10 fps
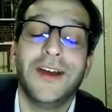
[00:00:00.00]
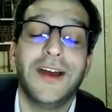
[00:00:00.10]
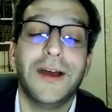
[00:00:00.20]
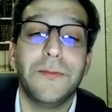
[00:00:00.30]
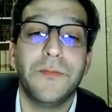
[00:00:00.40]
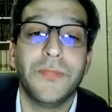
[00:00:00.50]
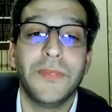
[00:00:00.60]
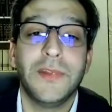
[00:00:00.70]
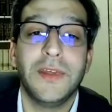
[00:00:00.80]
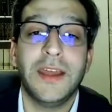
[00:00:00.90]

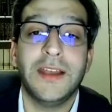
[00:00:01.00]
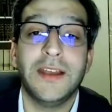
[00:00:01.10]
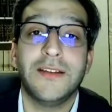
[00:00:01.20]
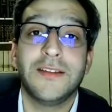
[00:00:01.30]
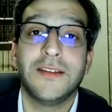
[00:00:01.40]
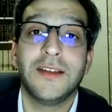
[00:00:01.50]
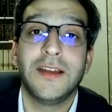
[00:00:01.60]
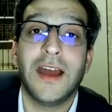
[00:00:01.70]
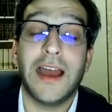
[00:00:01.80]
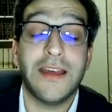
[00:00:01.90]
It is,
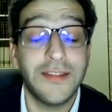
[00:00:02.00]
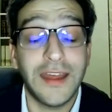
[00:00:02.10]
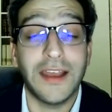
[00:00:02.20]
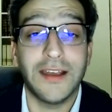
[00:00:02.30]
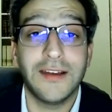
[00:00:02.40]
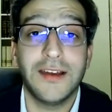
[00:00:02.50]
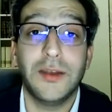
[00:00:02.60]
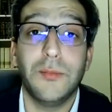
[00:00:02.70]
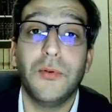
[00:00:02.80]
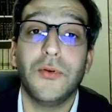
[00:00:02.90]
I think,
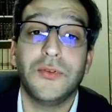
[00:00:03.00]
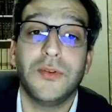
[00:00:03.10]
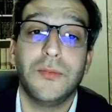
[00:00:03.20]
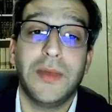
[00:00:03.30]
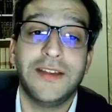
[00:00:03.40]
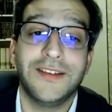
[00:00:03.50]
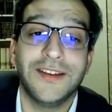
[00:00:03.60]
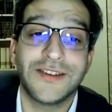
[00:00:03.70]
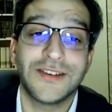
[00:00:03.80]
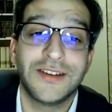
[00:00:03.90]
an important
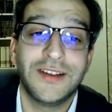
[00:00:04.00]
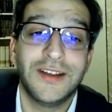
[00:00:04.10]
message.